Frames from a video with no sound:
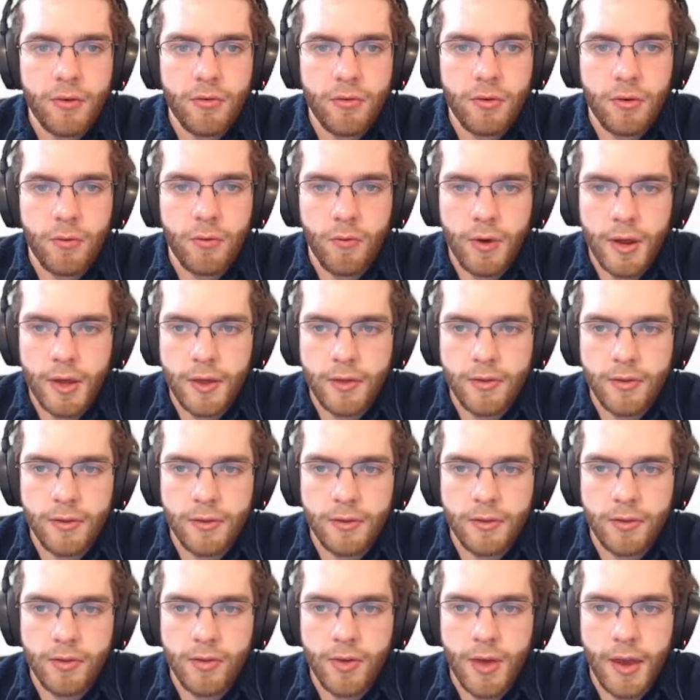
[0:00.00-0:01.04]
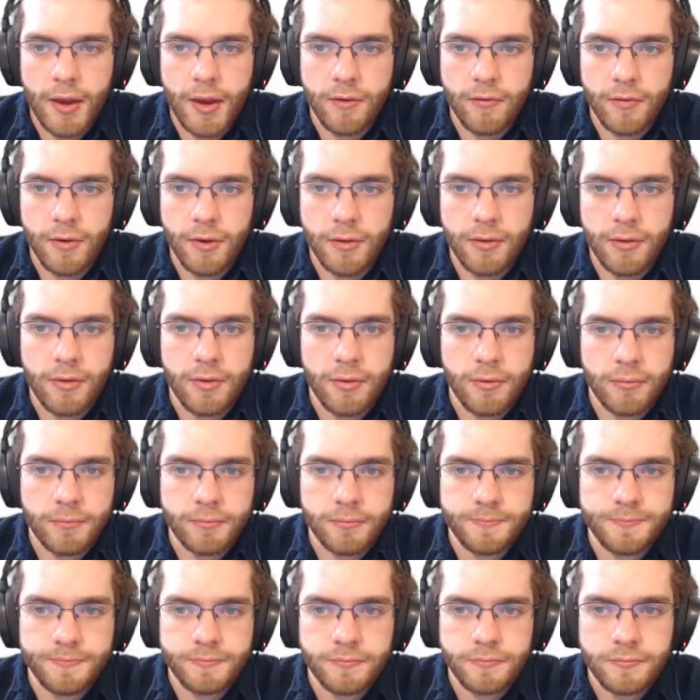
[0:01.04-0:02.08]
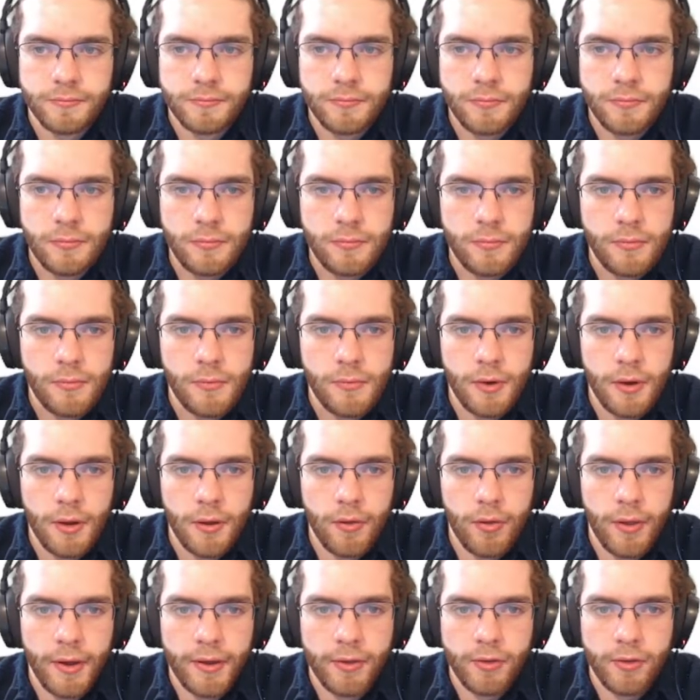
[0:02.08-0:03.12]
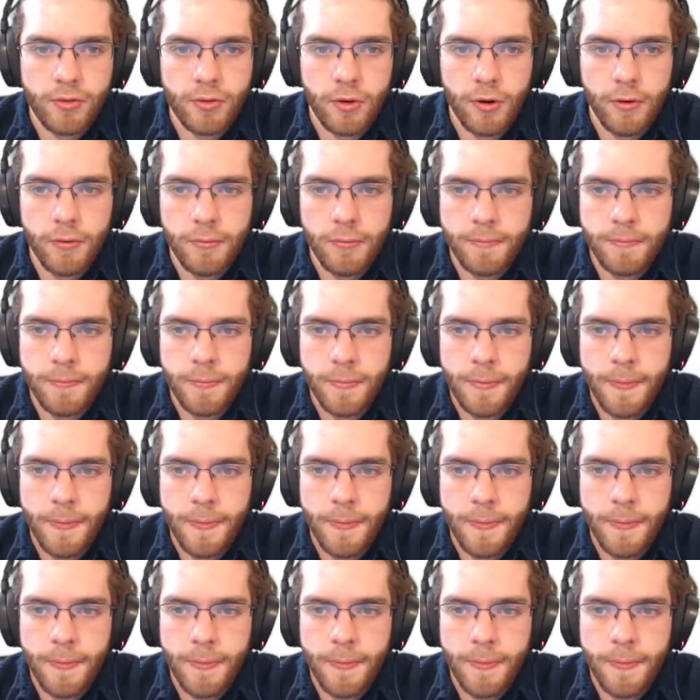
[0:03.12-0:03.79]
inner arrays inside of it, like so.